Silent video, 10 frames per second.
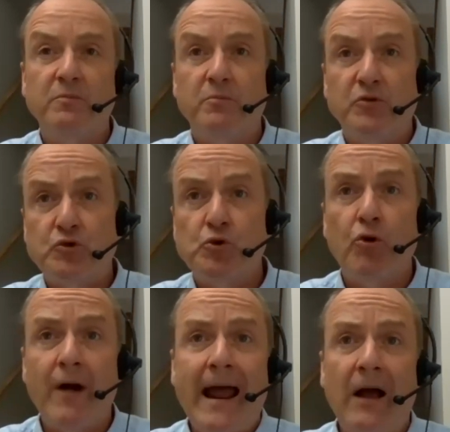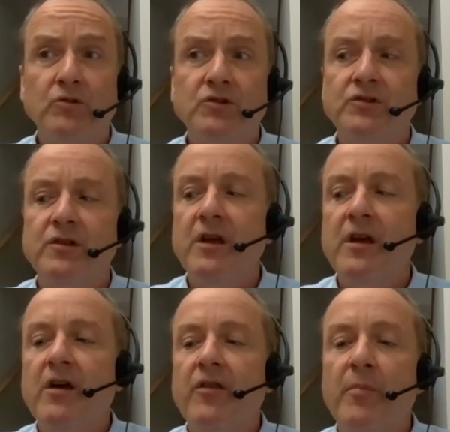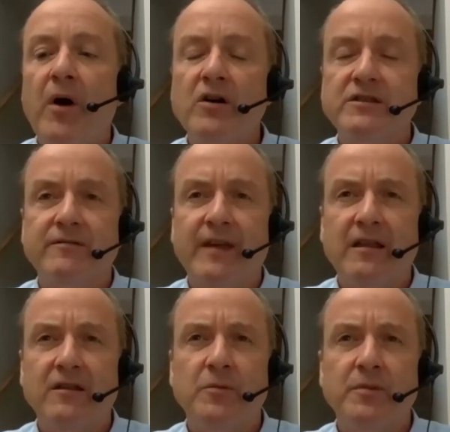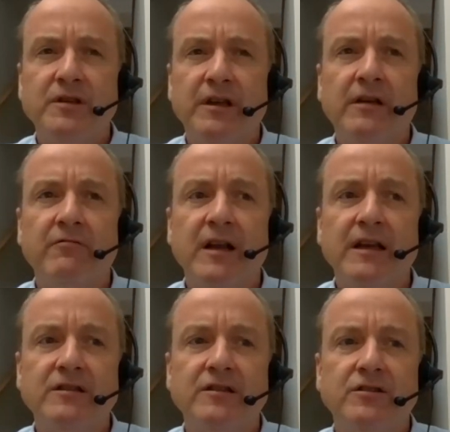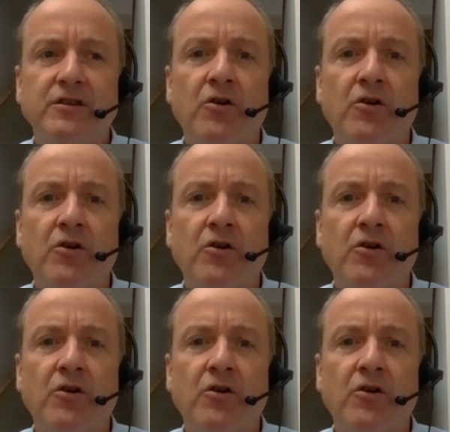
draw out the parts of that that are particularly related to the